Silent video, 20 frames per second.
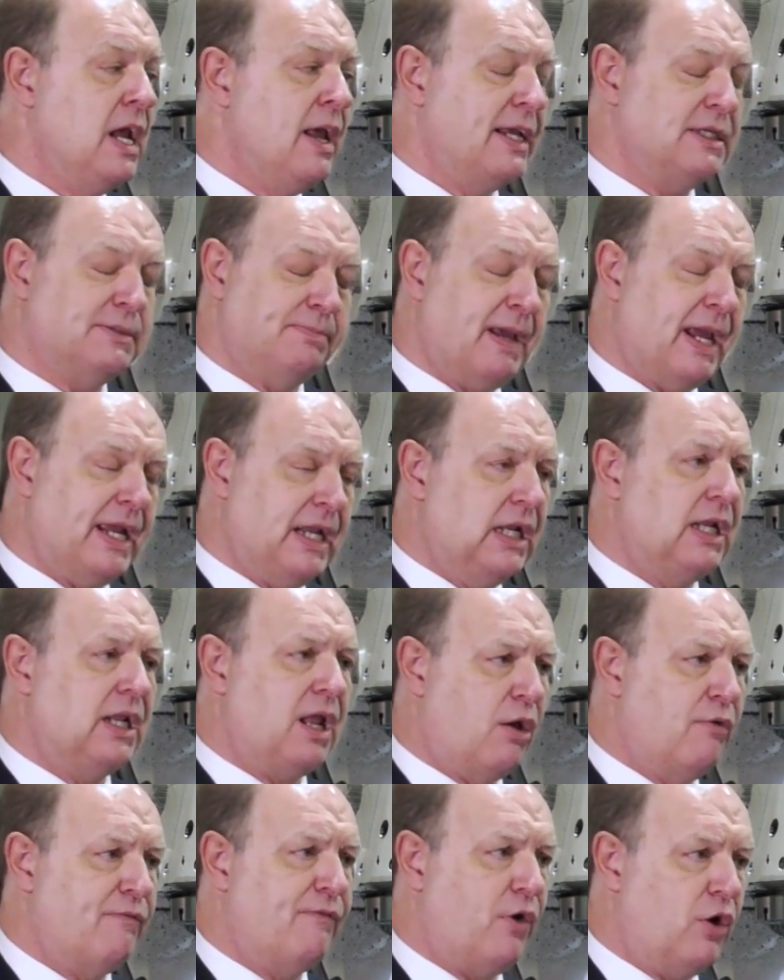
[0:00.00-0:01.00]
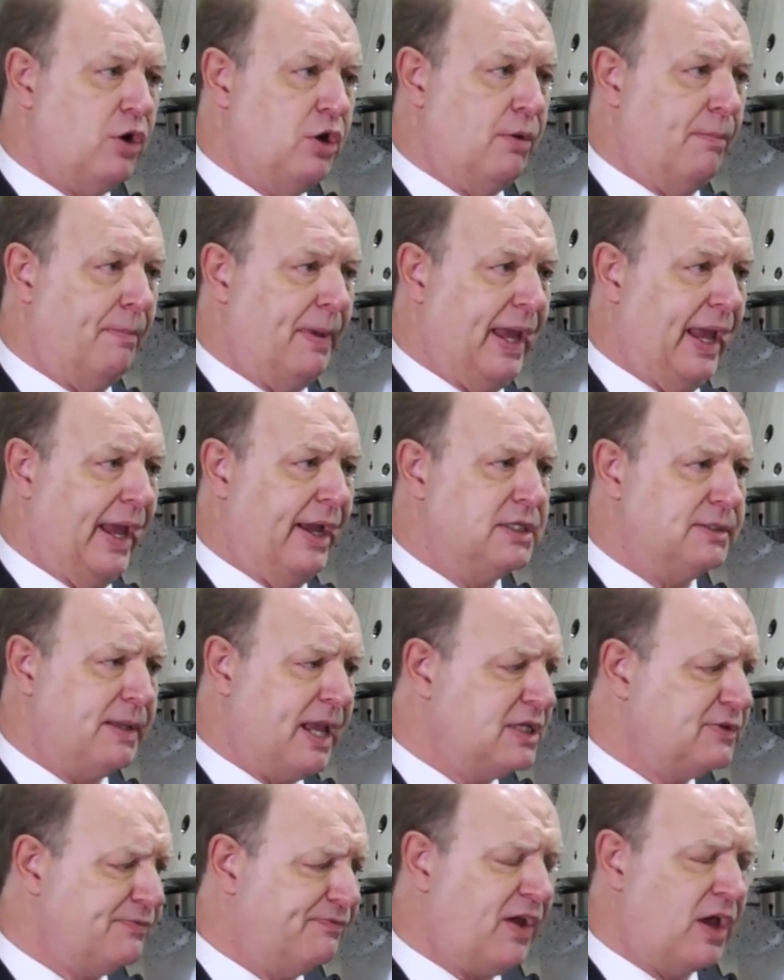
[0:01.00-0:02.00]
It's mainly low volume here.
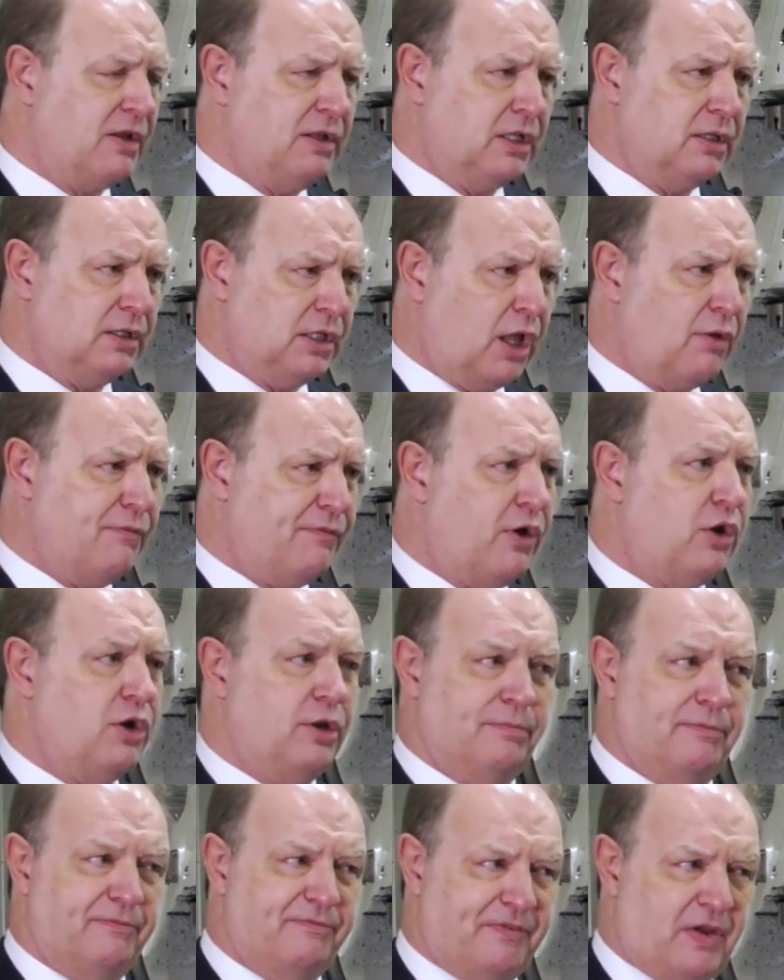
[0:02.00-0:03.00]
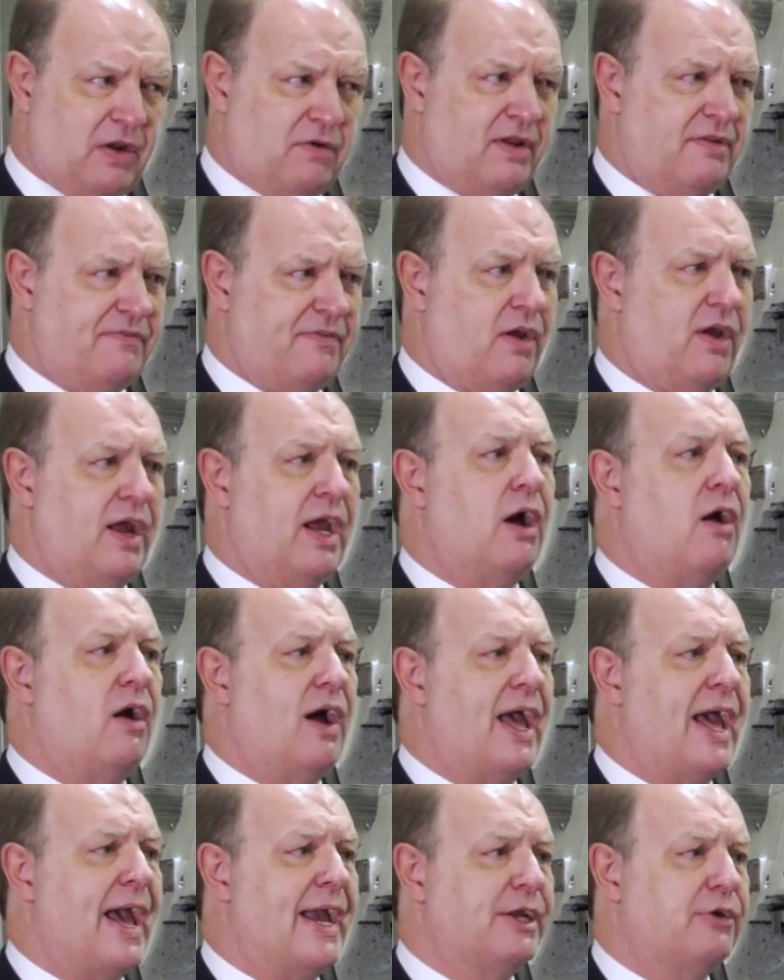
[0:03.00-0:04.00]
It's, it's low volume, very, very
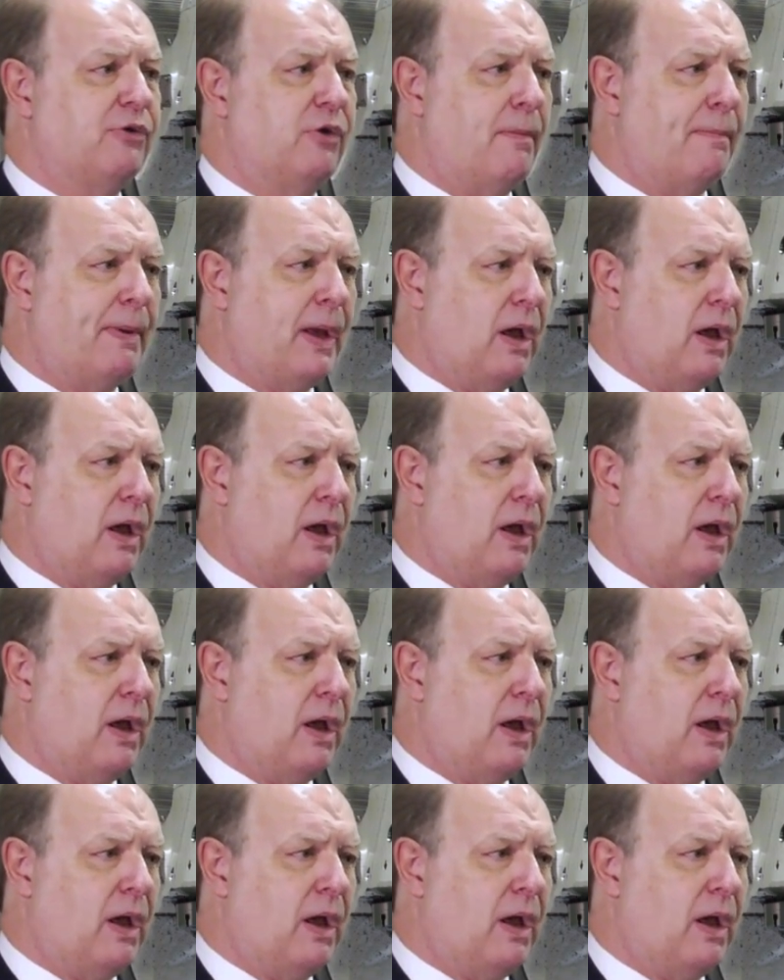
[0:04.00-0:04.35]
high accurate